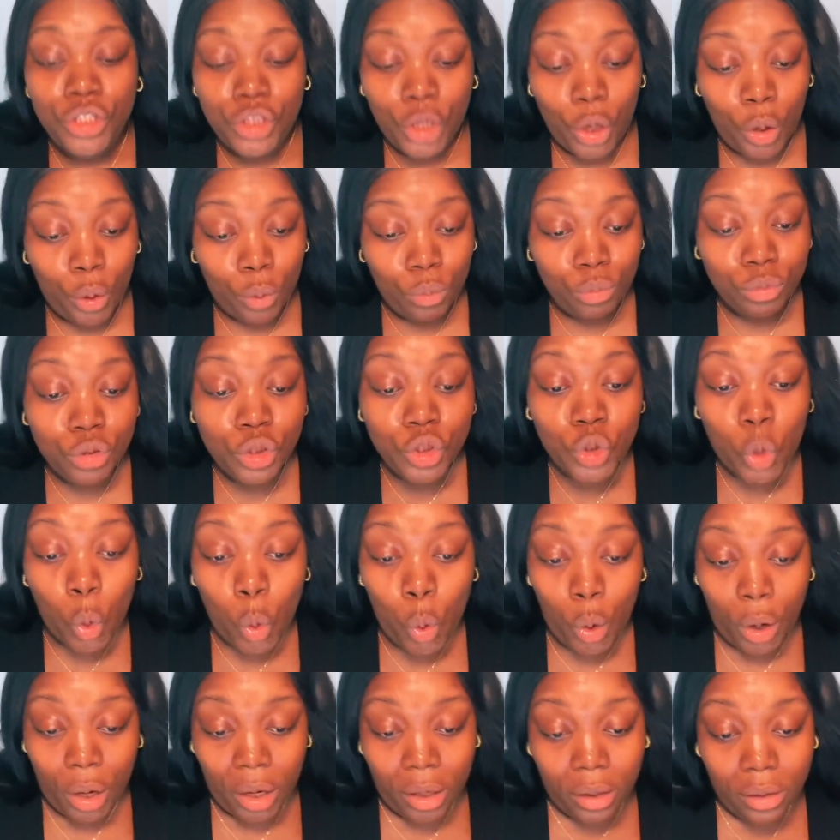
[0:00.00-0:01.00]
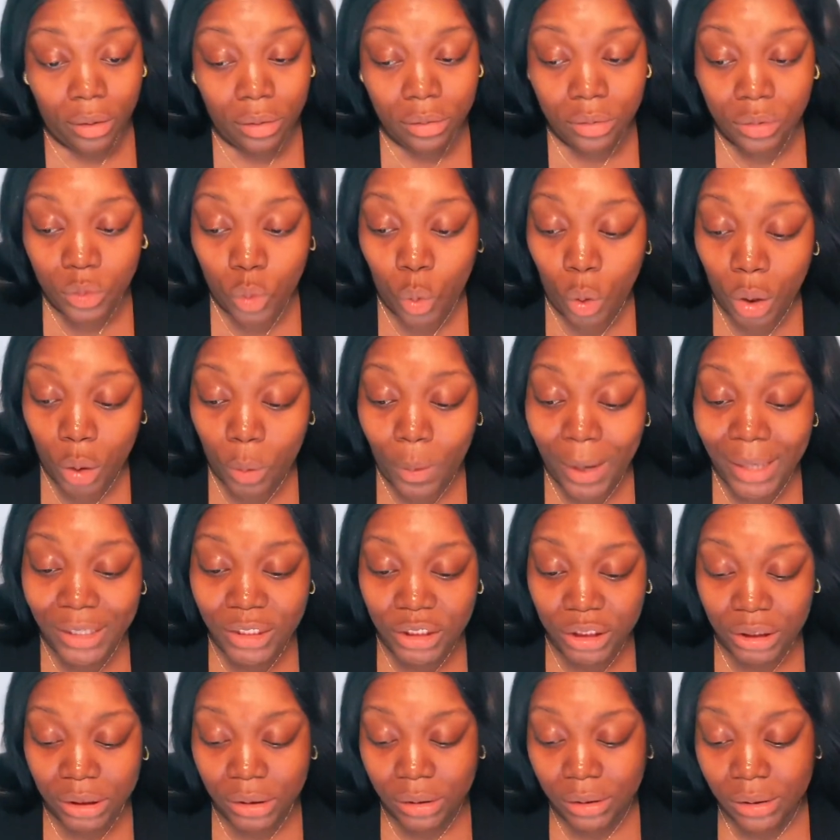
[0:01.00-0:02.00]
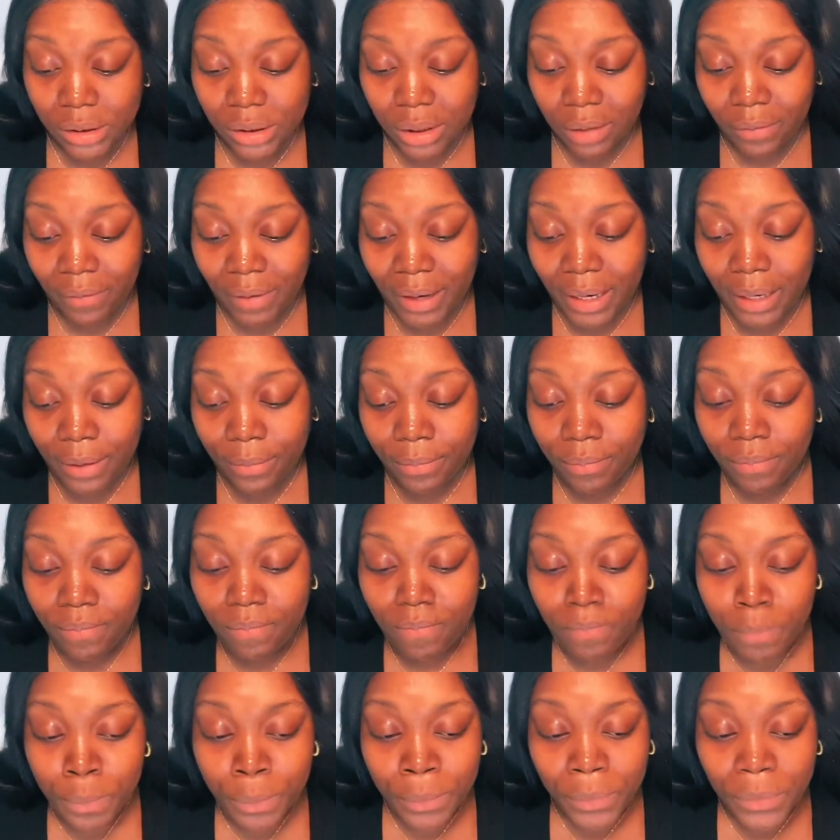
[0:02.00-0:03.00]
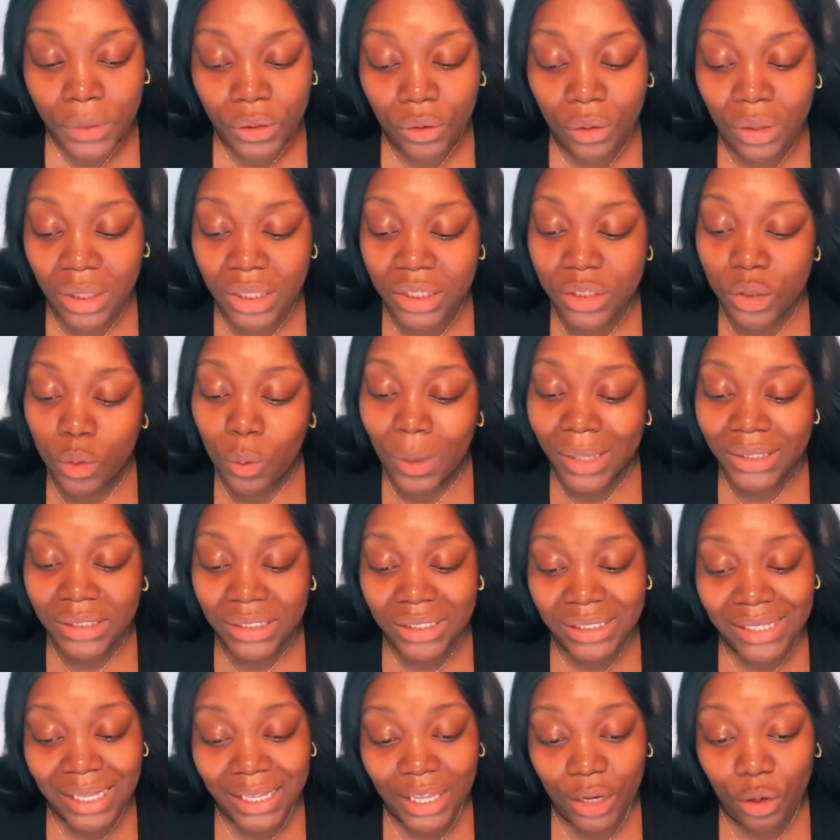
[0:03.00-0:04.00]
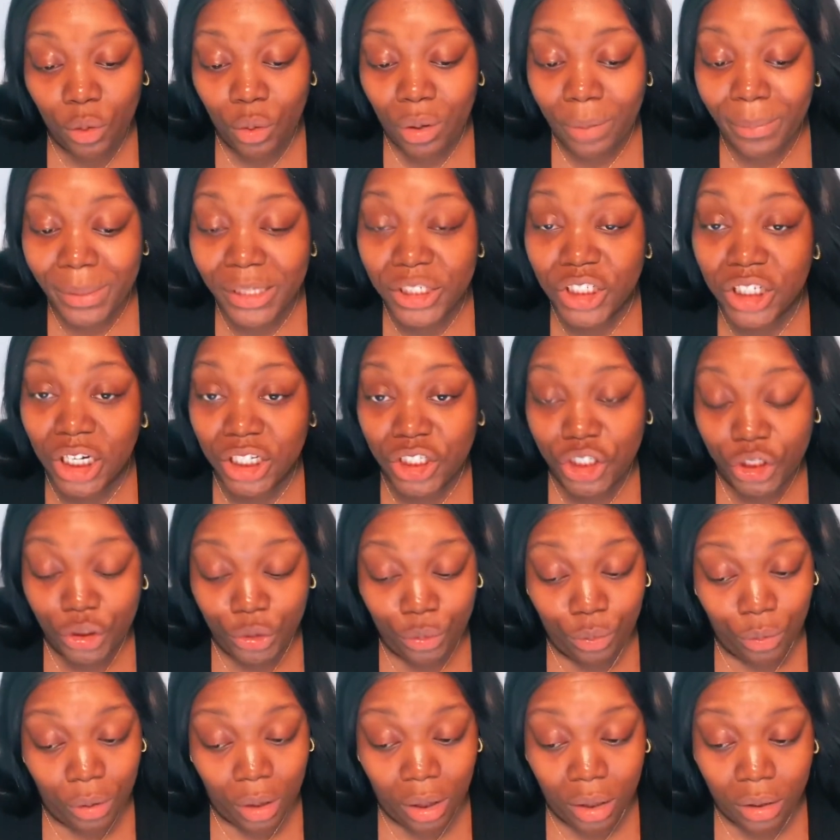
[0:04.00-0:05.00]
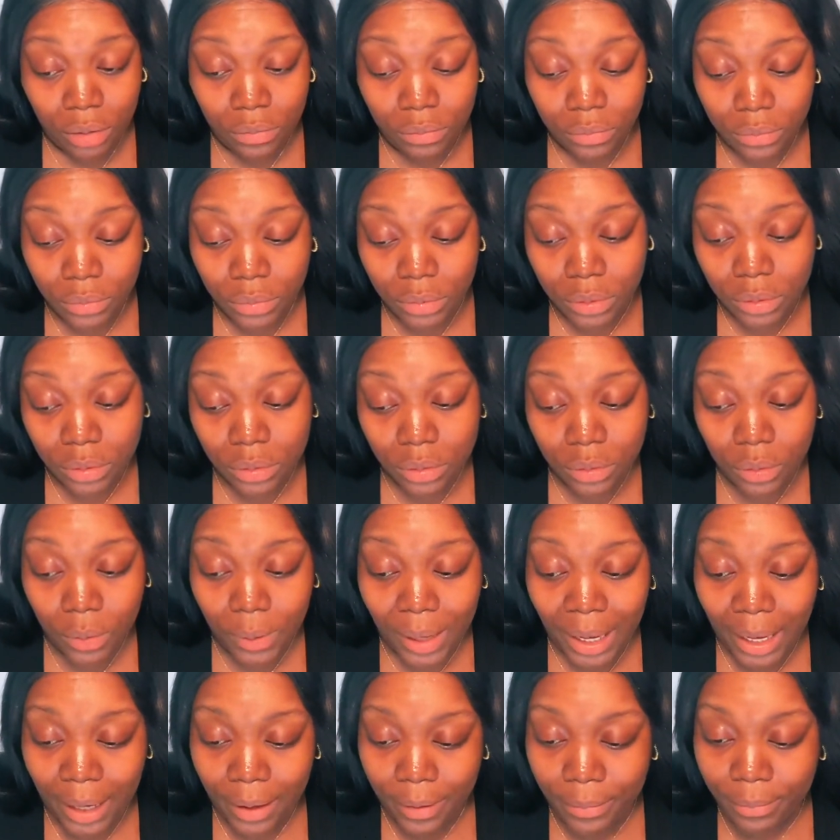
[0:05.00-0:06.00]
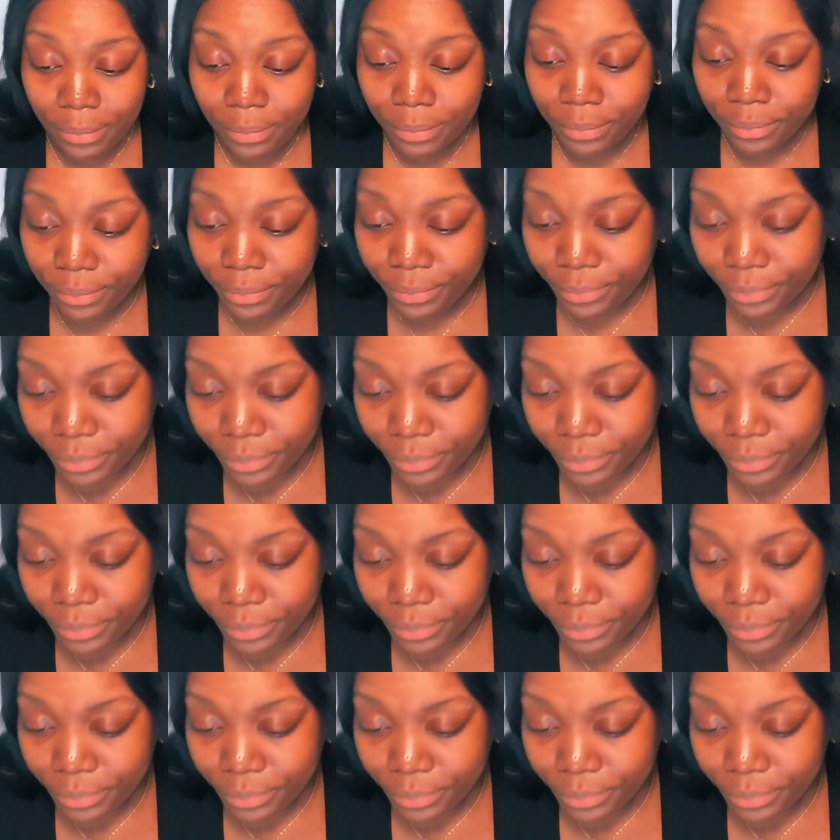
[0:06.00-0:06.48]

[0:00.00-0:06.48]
So scored questions, all right? So these are questions that they're going to be judging you on, okay?